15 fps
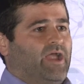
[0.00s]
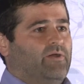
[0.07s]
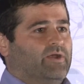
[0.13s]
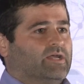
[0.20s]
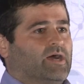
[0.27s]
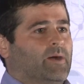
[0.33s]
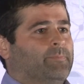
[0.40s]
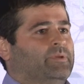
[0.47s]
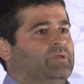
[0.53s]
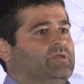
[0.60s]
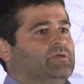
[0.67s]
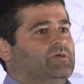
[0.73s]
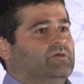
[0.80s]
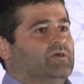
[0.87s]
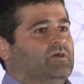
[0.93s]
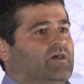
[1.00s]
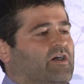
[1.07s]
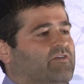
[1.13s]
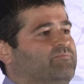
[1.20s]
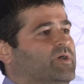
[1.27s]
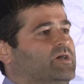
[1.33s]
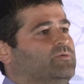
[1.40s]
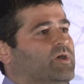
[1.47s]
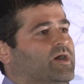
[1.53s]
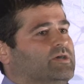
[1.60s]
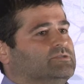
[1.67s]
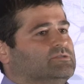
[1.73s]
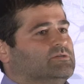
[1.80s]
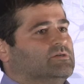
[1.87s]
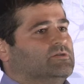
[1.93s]
parent company of
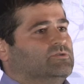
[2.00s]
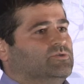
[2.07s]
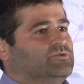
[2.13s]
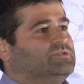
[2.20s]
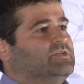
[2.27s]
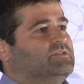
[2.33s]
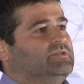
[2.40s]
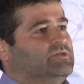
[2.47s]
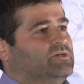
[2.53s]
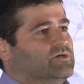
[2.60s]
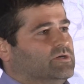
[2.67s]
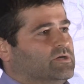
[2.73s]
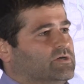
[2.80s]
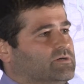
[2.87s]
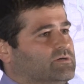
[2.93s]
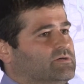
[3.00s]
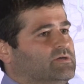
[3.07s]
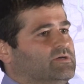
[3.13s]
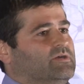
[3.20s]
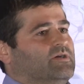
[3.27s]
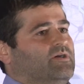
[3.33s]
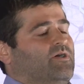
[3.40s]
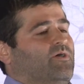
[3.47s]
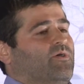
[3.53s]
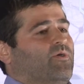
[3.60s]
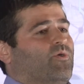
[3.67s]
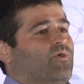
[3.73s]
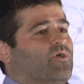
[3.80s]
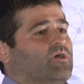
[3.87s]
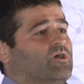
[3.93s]
Budweiser used Indiegogo.
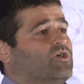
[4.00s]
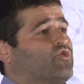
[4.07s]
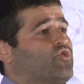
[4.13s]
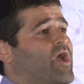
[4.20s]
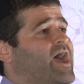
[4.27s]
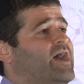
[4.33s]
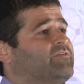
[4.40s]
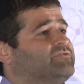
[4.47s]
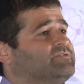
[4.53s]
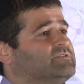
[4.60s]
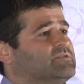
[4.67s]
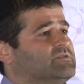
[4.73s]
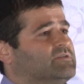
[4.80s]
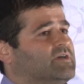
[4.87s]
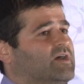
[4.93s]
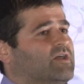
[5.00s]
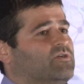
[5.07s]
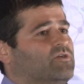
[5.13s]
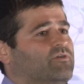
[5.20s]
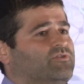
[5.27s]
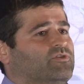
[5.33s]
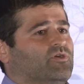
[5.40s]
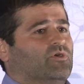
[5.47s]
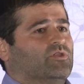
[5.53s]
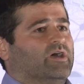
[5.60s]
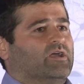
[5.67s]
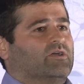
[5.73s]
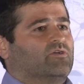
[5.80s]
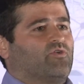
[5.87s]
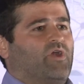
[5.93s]
Or Kraft. I don't know if you know
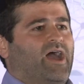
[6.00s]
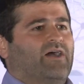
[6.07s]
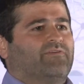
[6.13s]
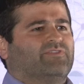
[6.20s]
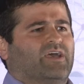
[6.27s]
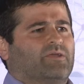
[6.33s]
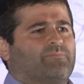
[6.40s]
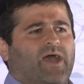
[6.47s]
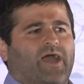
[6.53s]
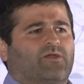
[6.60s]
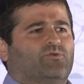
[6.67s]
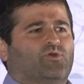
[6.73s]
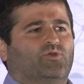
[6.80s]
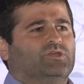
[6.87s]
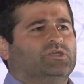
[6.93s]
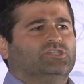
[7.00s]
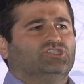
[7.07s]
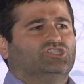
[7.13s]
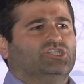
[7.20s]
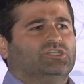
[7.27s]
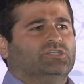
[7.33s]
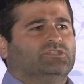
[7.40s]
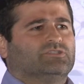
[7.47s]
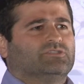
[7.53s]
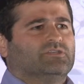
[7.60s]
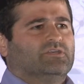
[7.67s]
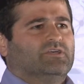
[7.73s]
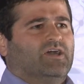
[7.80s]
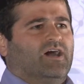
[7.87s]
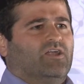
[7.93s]
like Kraft, like macaroni and cheese.
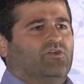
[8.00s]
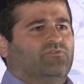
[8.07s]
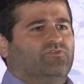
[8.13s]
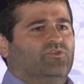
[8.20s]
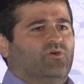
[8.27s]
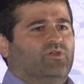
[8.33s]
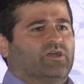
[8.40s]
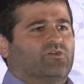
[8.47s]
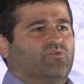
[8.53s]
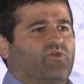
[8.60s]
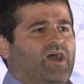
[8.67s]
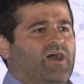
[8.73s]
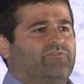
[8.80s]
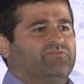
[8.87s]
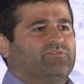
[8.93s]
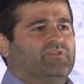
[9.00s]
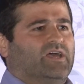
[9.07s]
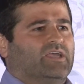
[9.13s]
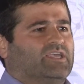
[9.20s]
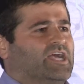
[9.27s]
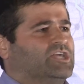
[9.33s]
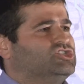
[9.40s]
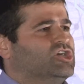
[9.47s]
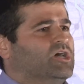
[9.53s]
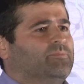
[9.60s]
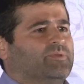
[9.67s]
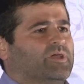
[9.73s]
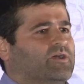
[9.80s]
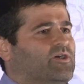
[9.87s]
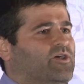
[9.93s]
I don't know if you know like Kraft, like
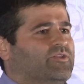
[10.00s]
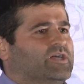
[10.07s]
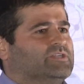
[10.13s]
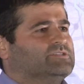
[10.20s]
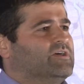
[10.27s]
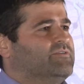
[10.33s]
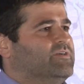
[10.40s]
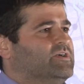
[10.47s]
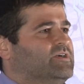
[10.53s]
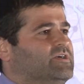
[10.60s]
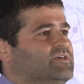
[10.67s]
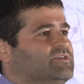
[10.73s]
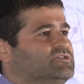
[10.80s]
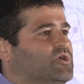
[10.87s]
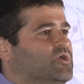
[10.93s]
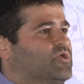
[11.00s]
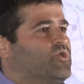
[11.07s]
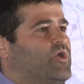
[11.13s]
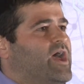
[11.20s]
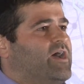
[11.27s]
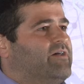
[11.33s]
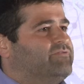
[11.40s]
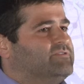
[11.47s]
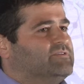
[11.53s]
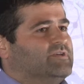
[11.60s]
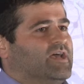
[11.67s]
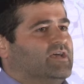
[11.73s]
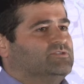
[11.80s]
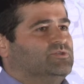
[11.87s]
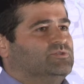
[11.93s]
ketchup, like all that stuff. So Kraft
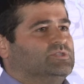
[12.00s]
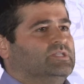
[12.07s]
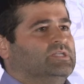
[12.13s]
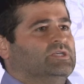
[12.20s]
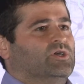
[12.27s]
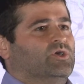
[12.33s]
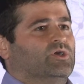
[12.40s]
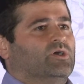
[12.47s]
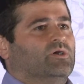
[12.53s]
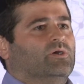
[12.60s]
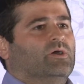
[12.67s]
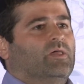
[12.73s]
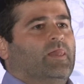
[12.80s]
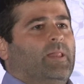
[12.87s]
has used Indiegogo.